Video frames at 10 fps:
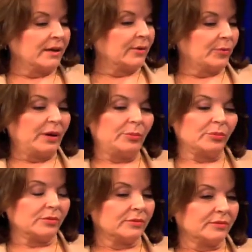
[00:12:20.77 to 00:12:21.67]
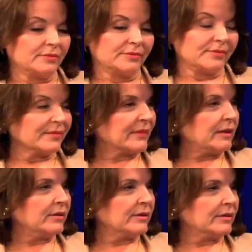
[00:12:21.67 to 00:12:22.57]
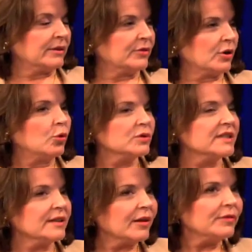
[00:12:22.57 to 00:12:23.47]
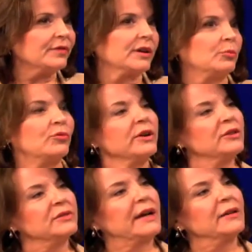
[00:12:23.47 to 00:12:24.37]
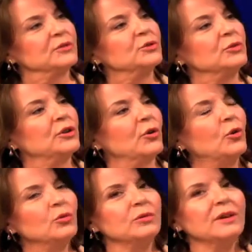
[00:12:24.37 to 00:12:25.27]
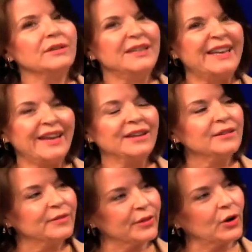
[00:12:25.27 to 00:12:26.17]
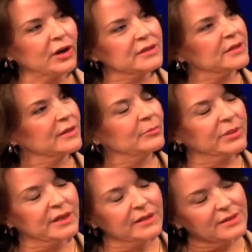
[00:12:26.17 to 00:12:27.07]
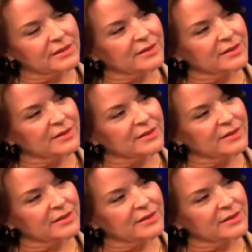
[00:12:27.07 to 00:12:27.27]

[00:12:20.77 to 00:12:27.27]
people, your own self can bring you down too. Your own negative thoughts are the biggest